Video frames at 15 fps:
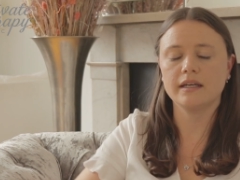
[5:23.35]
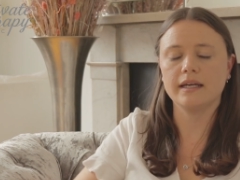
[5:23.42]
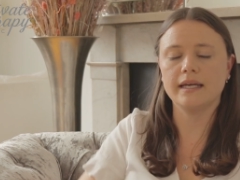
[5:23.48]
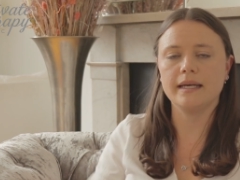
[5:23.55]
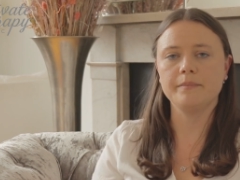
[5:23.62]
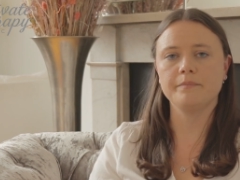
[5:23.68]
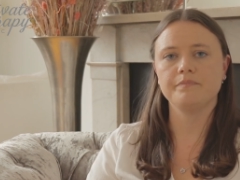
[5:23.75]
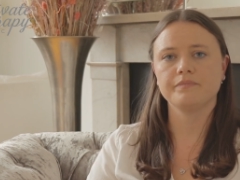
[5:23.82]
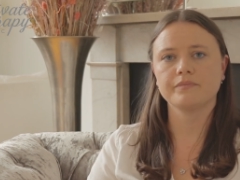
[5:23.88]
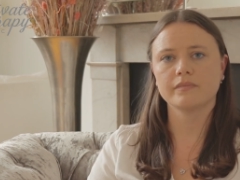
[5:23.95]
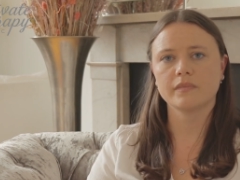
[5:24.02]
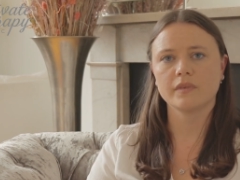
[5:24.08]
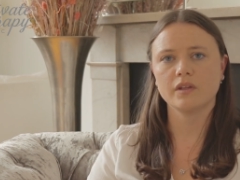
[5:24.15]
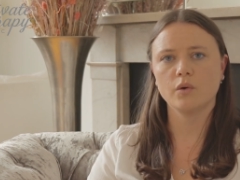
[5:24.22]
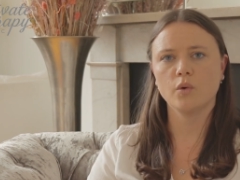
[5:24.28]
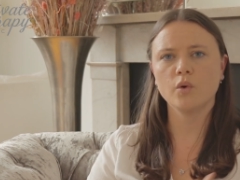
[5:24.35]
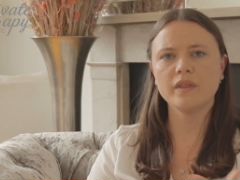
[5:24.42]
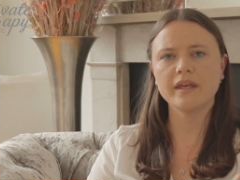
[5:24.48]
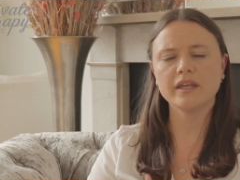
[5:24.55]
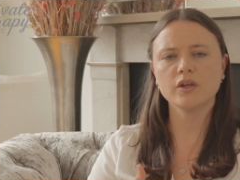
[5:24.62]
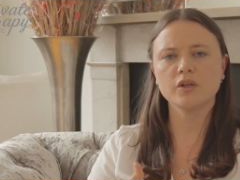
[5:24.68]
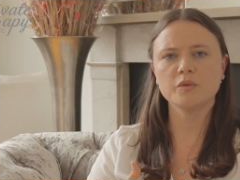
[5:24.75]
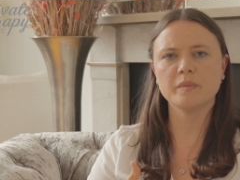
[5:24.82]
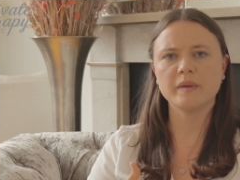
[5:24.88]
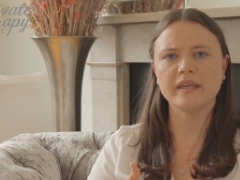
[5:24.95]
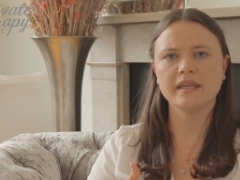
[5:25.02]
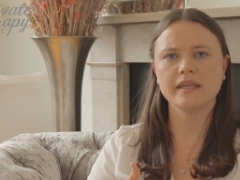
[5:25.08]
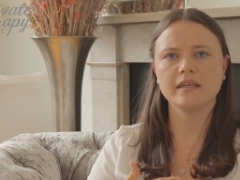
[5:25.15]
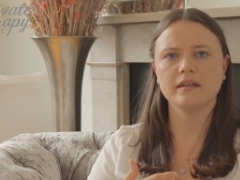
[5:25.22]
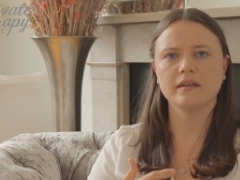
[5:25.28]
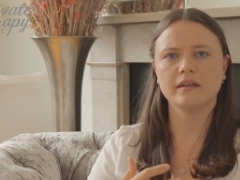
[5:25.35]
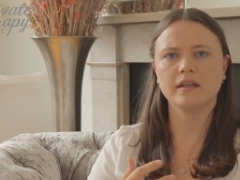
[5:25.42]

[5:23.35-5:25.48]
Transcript: Um, or they could be